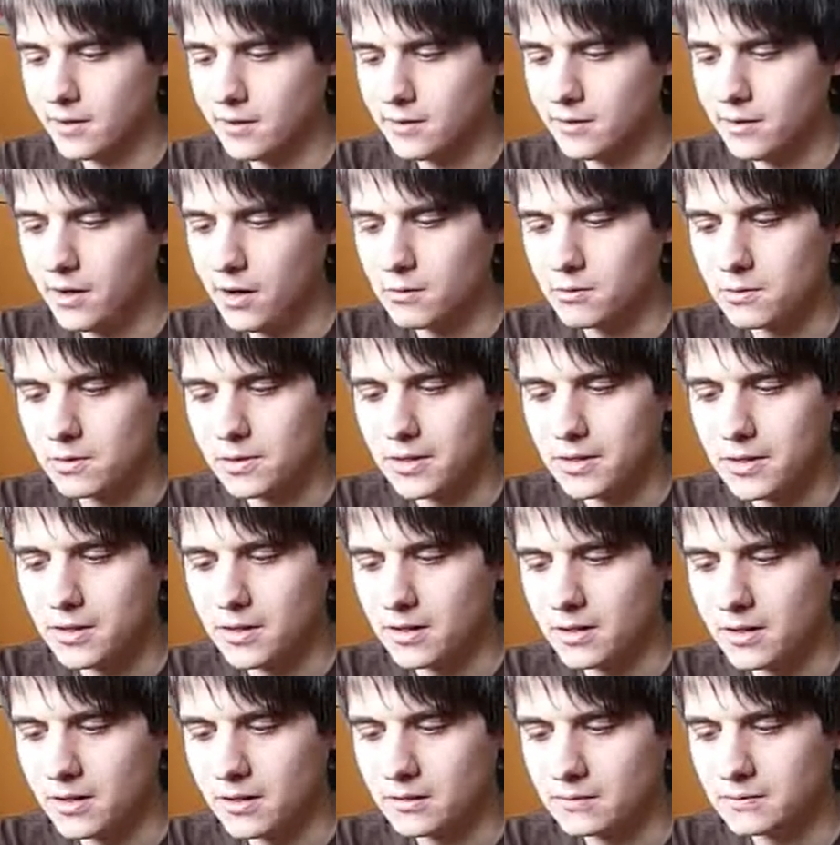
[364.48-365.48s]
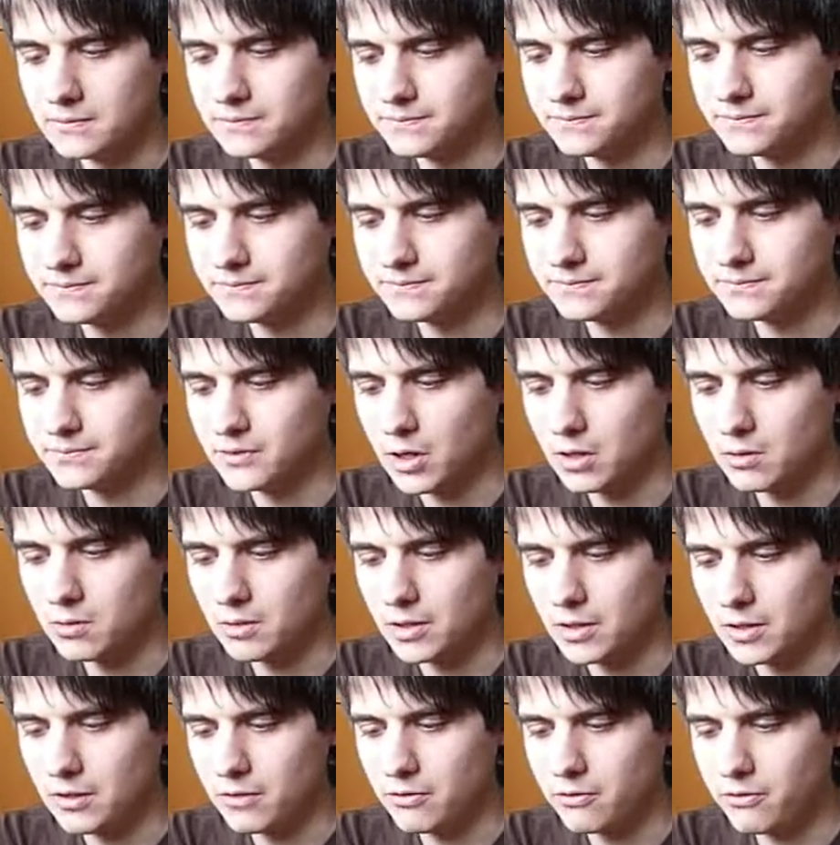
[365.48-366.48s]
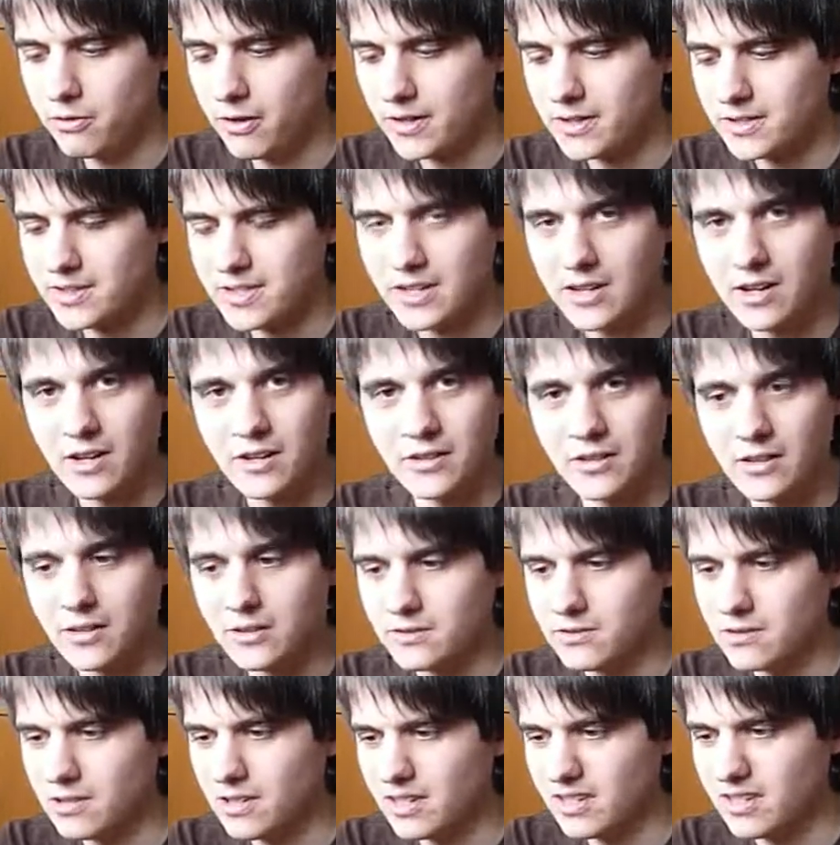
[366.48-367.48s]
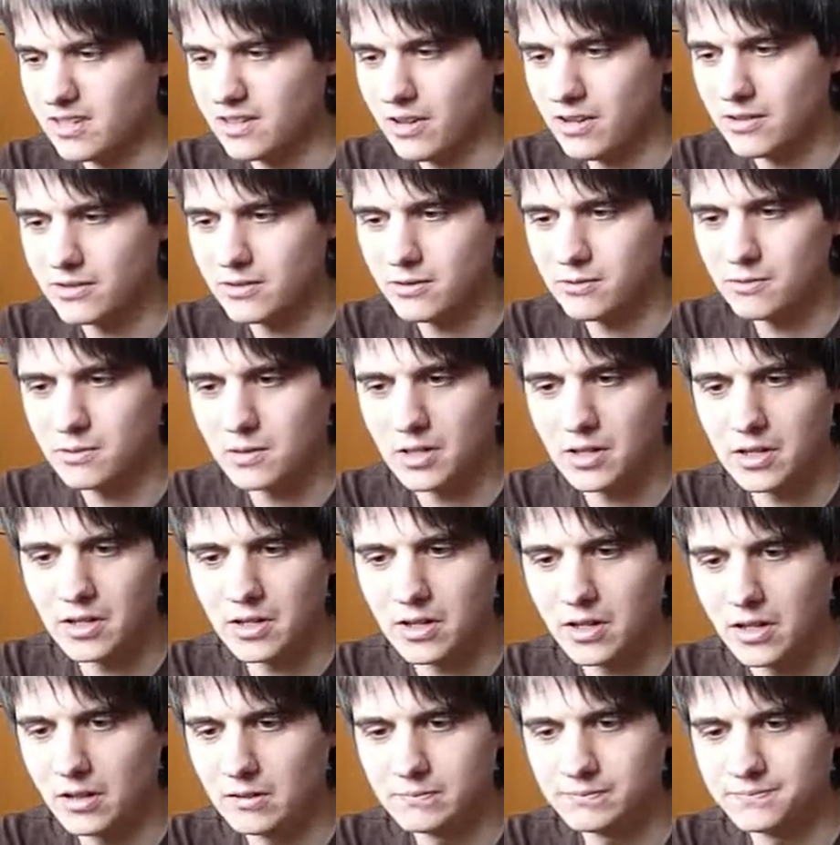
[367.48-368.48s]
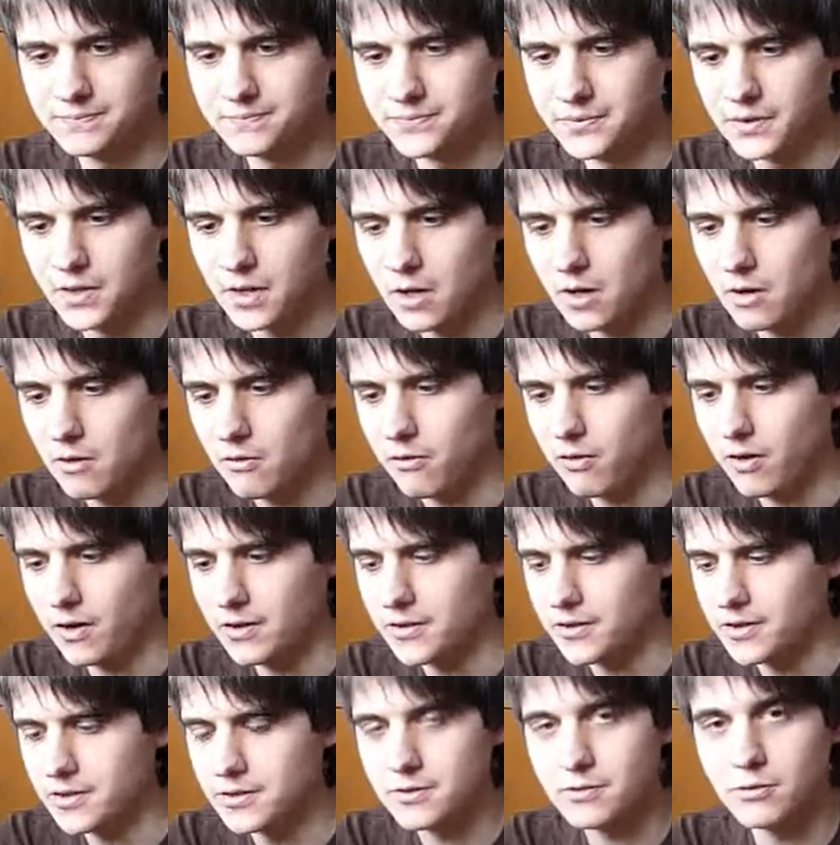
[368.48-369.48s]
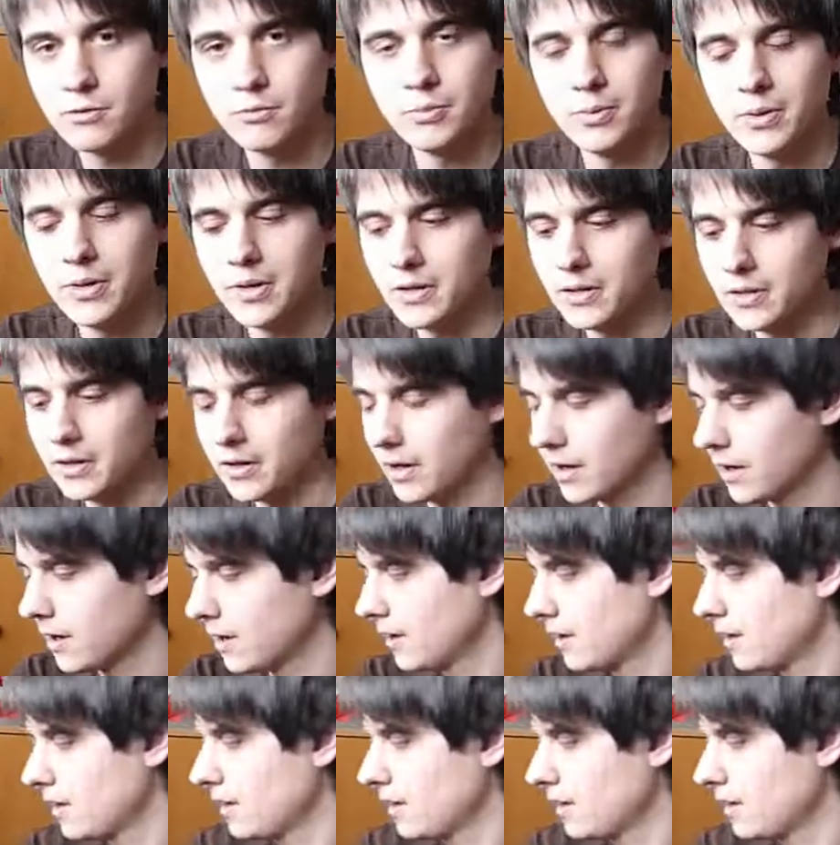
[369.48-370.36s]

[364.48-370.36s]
not really a fancy kind of drink. I don't really find this too appealing.